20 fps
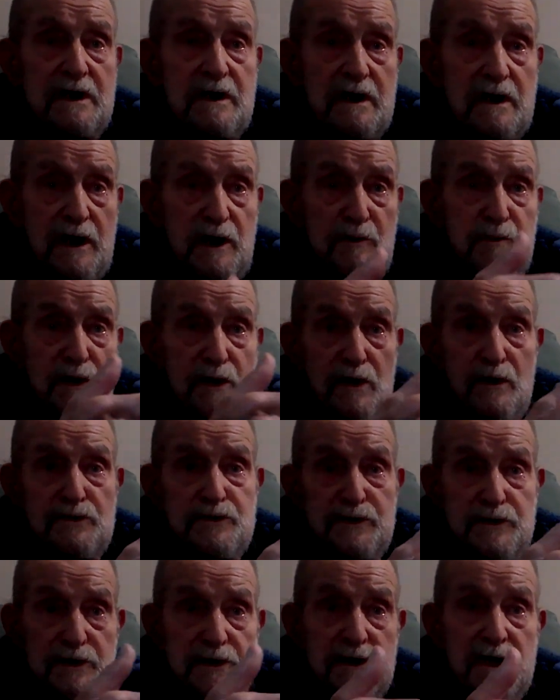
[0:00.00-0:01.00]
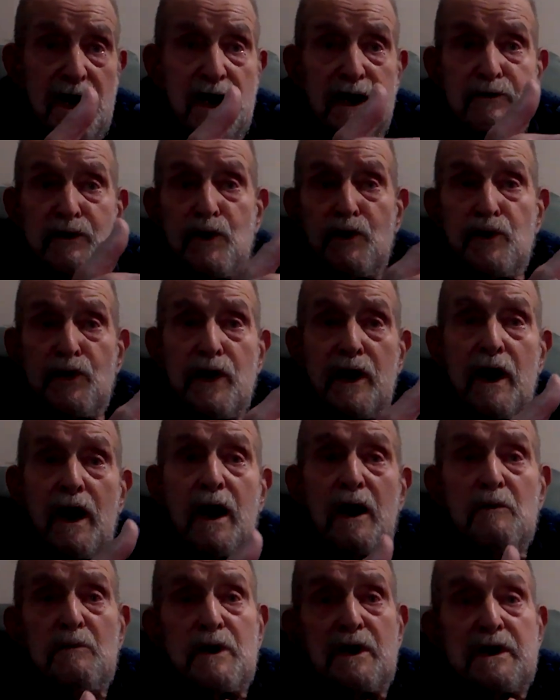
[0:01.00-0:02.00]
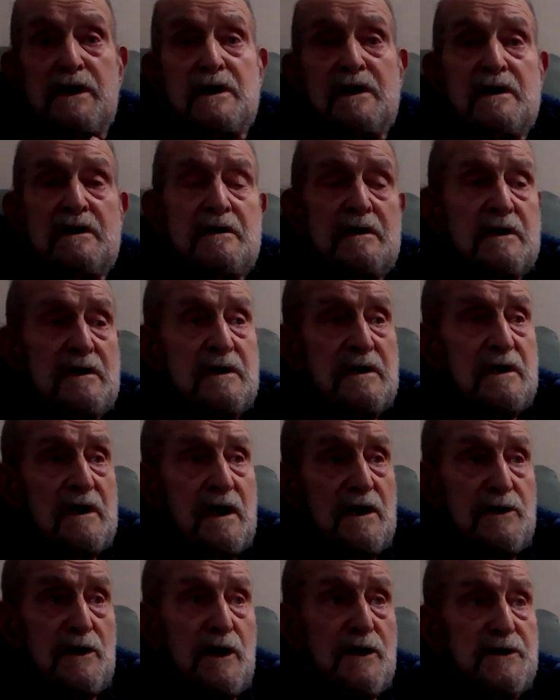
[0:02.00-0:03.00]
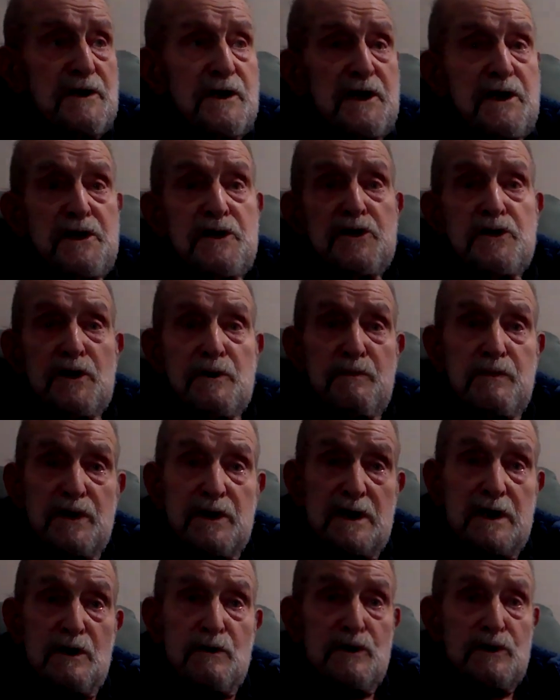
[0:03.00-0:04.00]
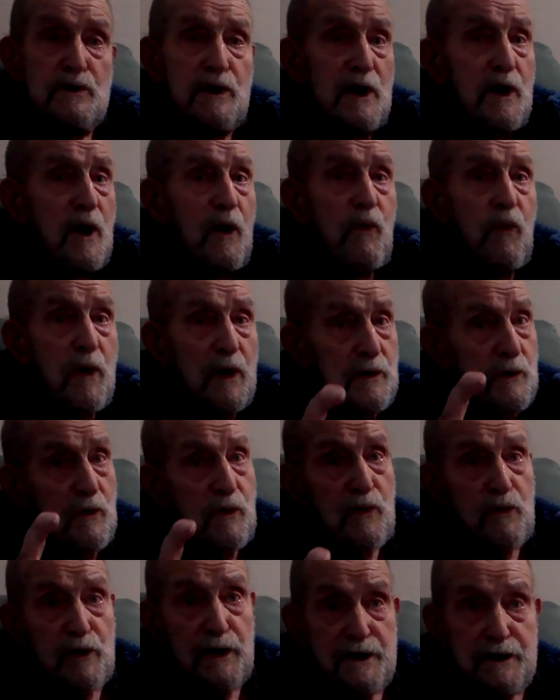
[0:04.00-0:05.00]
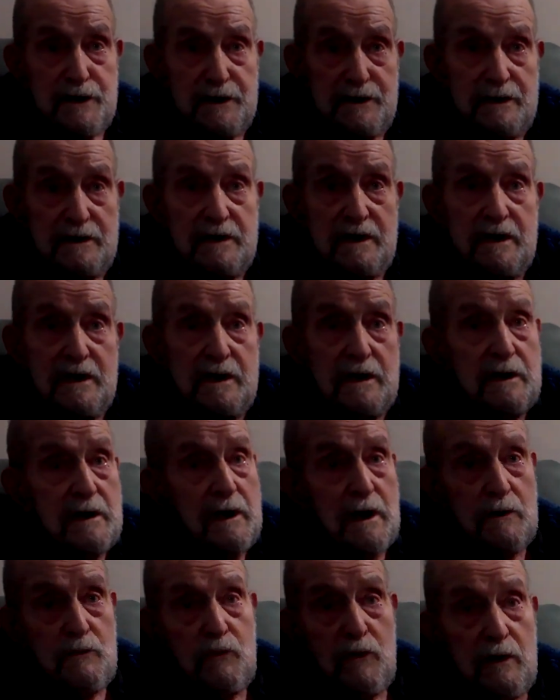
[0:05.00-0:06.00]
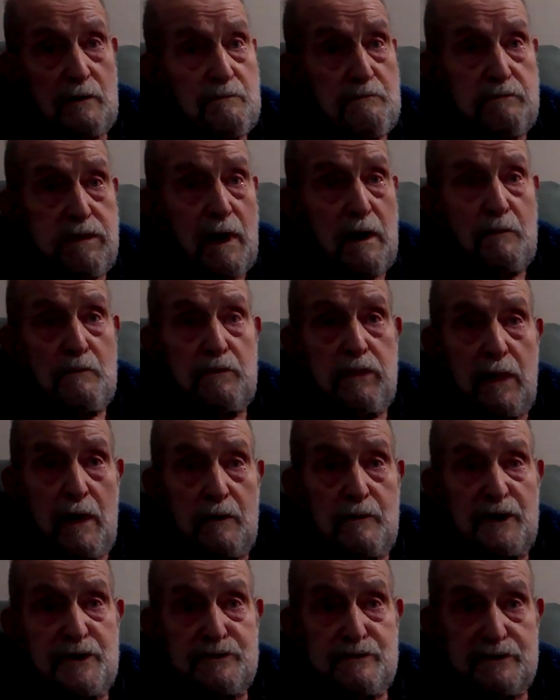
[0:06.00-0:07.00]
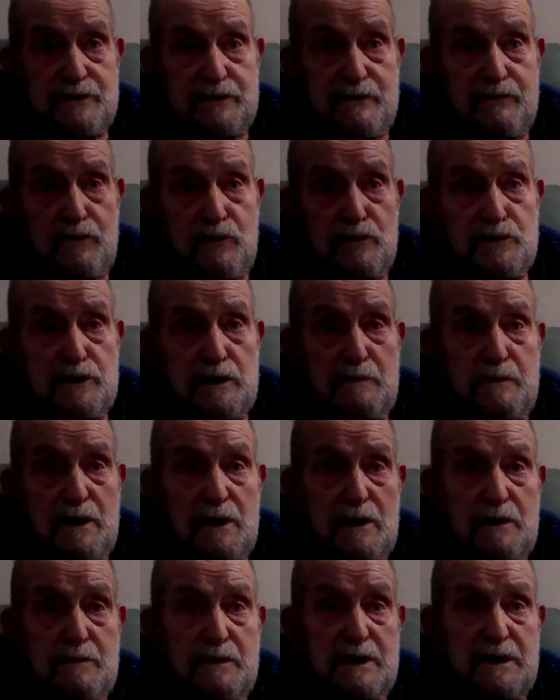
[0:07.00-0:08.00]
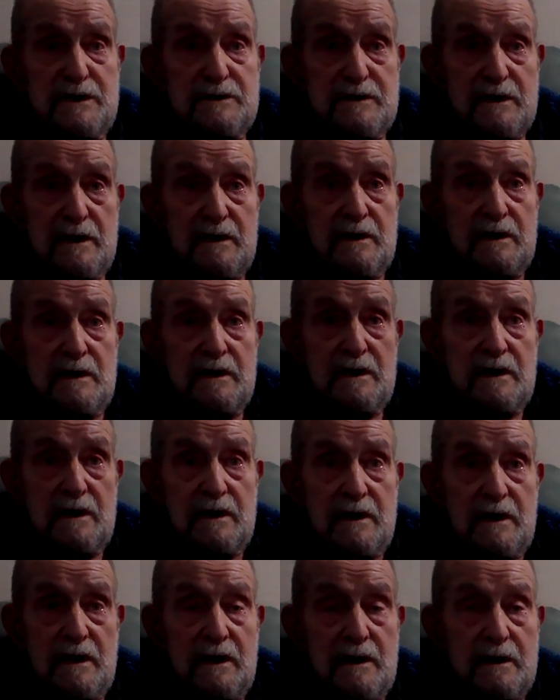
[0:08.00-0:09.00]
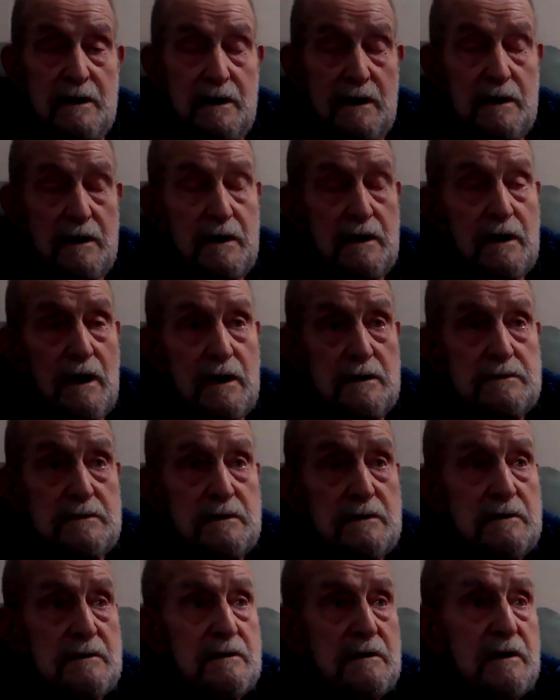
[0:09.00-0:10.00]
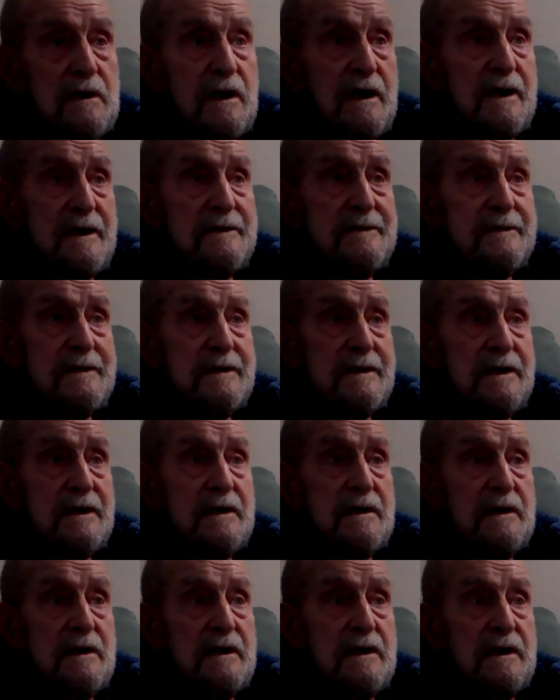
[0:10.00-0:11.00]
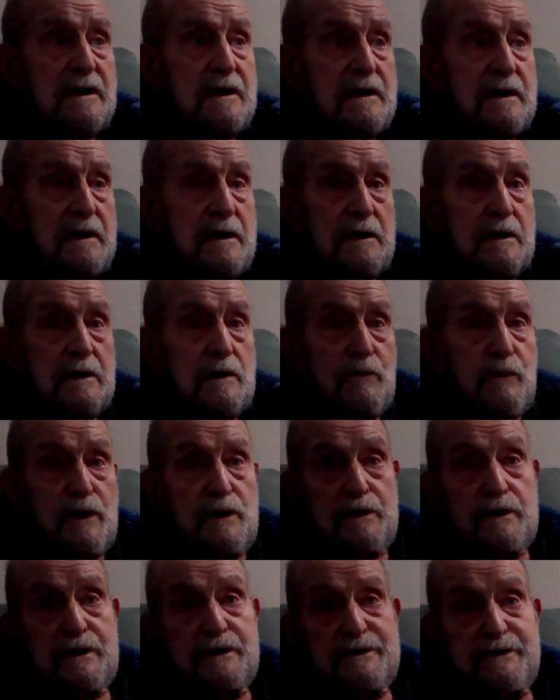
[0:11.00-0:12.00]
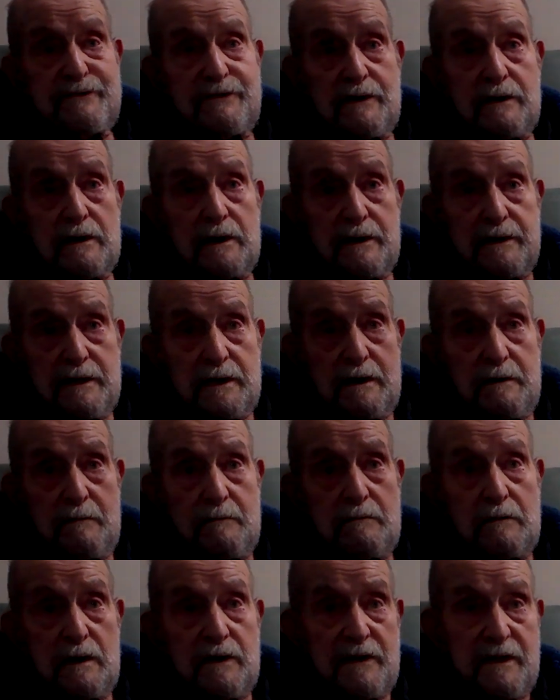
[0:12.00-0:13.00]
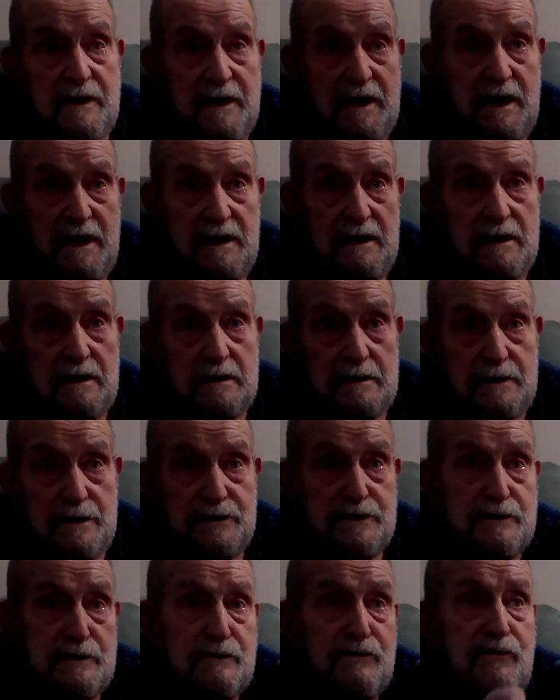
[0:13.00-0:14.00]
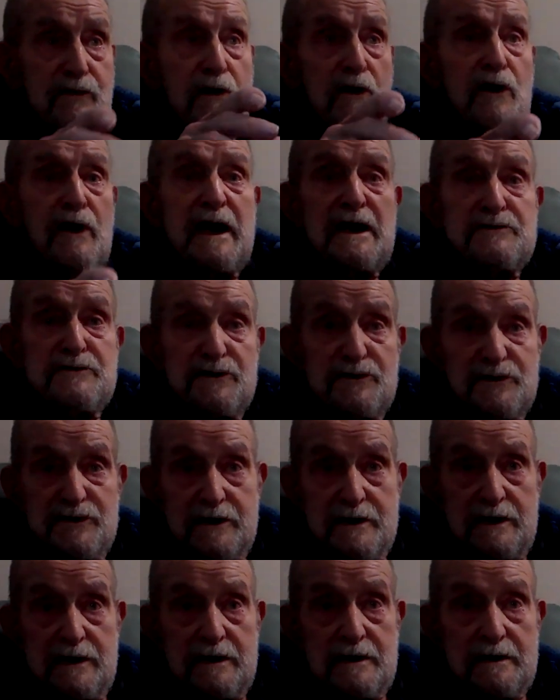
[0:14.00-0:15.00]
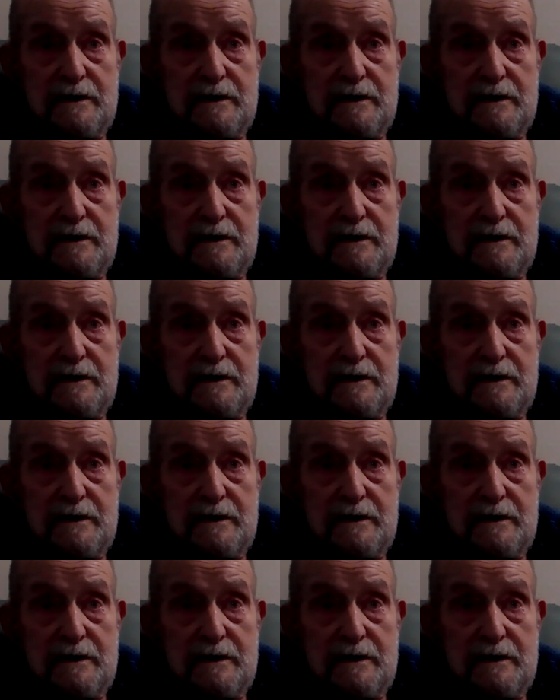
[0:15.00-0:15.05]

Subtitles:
it belonged to the Navy or the Army. And on the end of the pier was about one Oerlikon and one pom-pom, which was a 40mm gun, and we learned to fire them there, because you could fire out to sea.